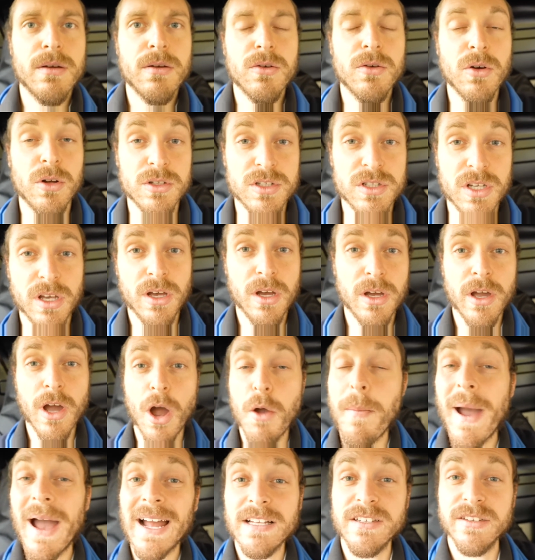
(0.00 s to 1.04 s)
got to
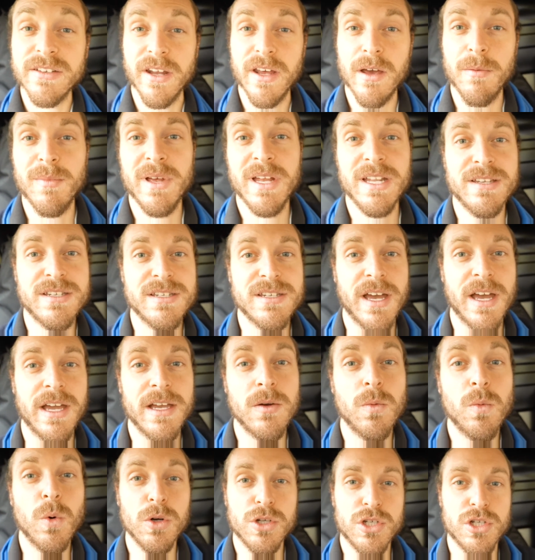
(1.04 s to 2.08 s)
go back to them and
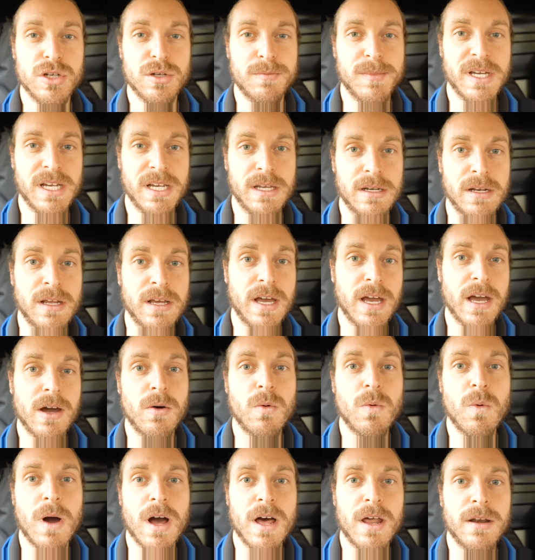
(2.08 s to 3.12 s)
say, what do you mean?
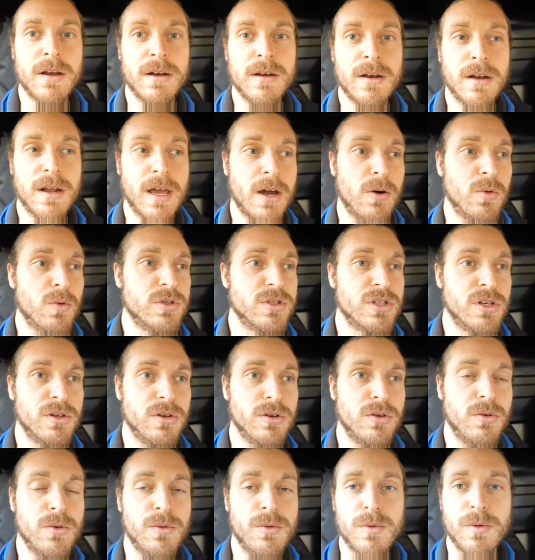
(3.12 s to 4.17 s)
L1,
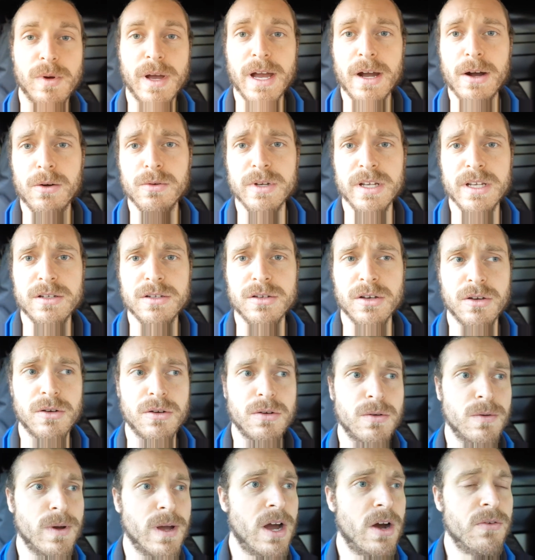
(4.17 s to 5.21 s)
L2,
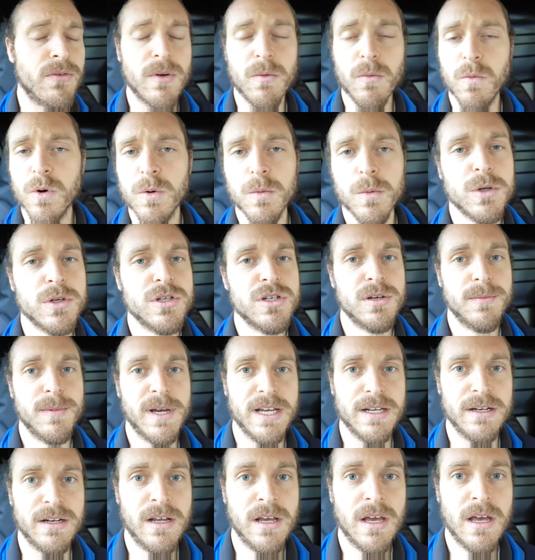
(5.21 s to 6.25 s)
LD2, what do you
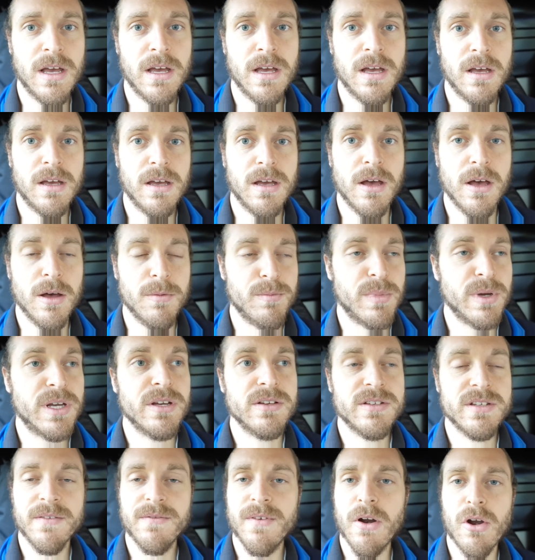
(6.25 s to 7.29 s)
mean?
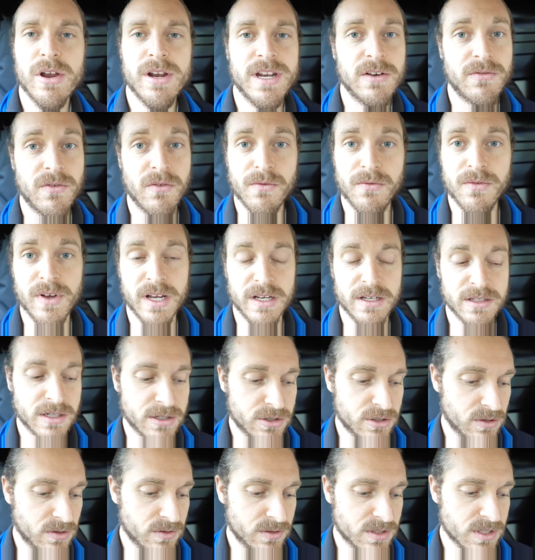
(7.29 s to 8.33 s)
Because they're very different things,
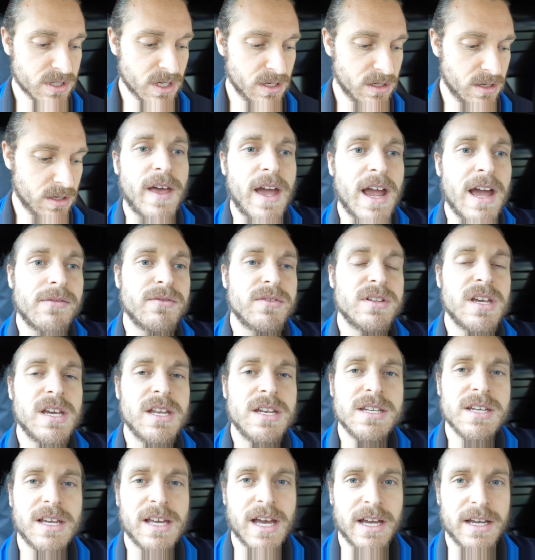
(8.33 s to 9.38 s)
as you can see. They haven't
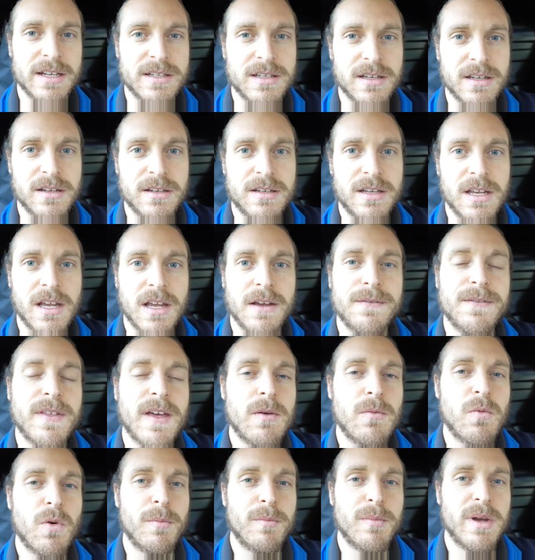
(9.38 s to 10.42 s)
indicated if
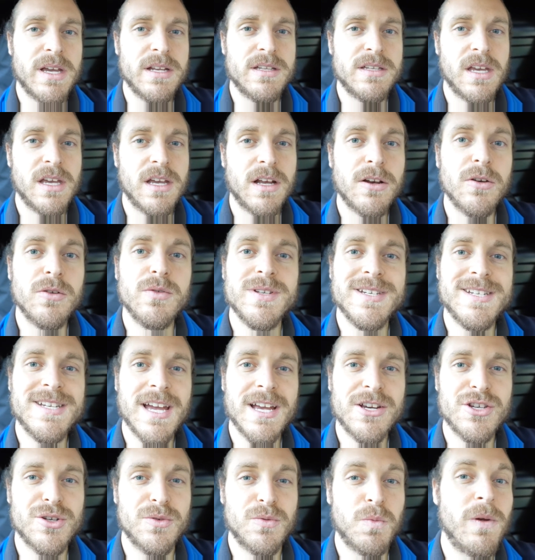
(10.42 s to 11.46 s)
they want me to include
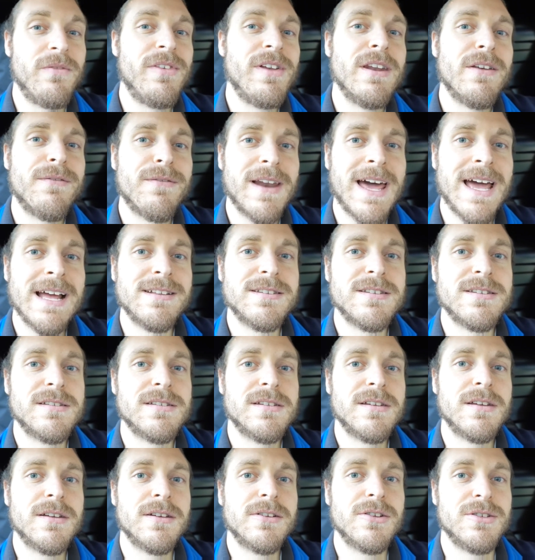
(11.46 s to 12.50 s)
detection within the
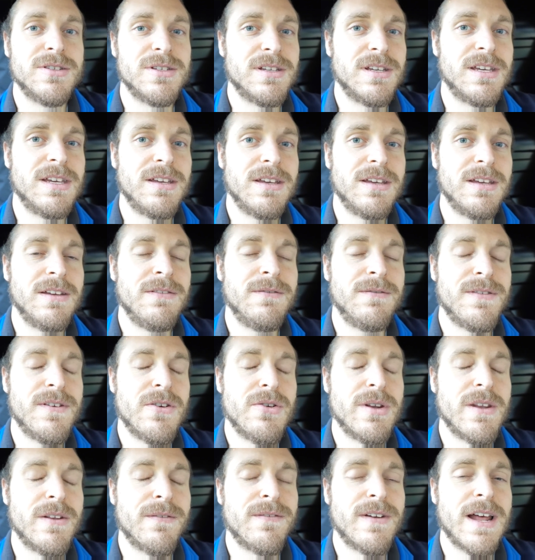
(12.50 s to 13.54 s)
flats, because
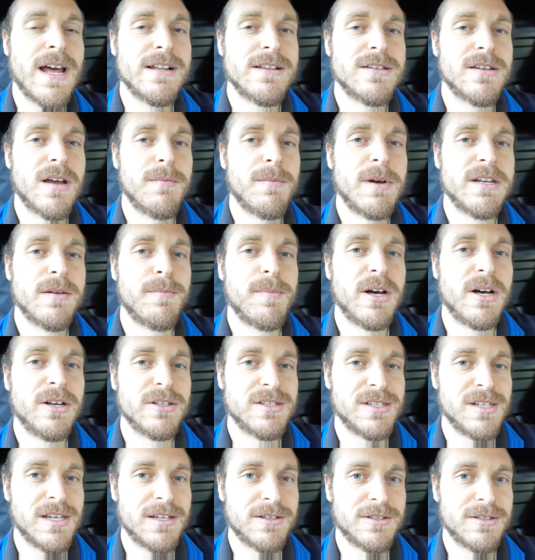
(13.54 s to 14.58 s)
inferior to flats come under part
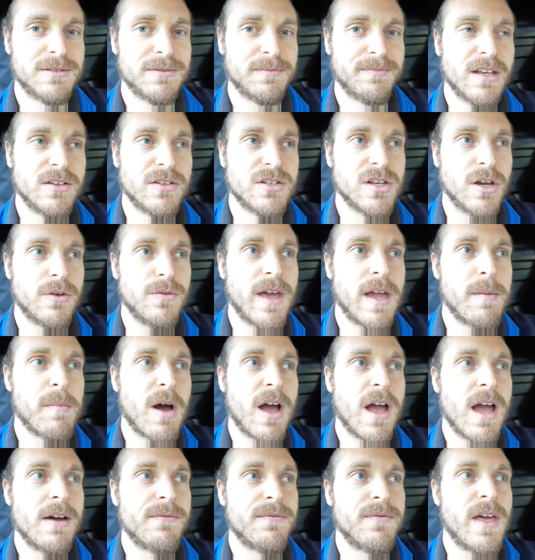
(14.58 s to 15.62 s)
six, so they
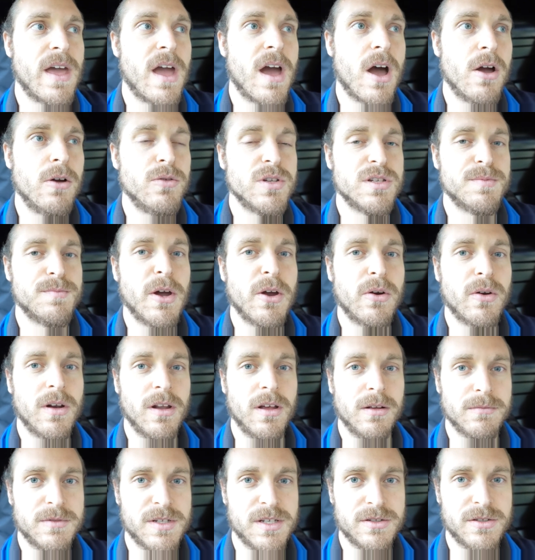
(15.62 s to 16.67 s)
might have their own smoke
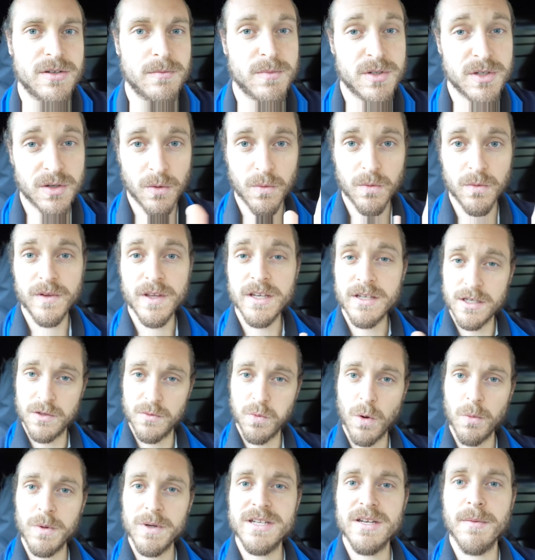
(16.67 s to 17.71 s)
alarm system. So this is
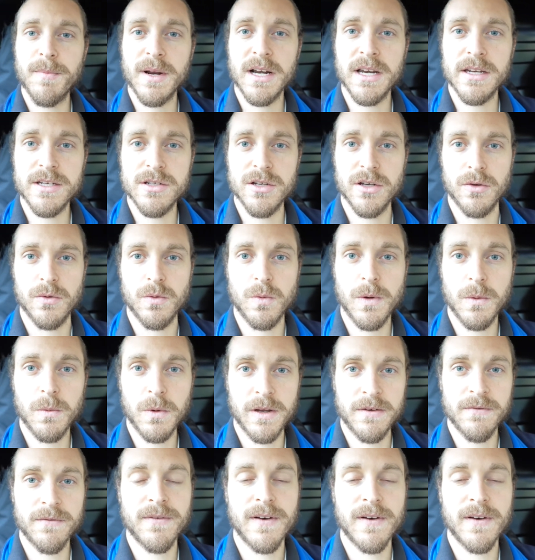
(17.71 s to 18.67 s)
what we typically do in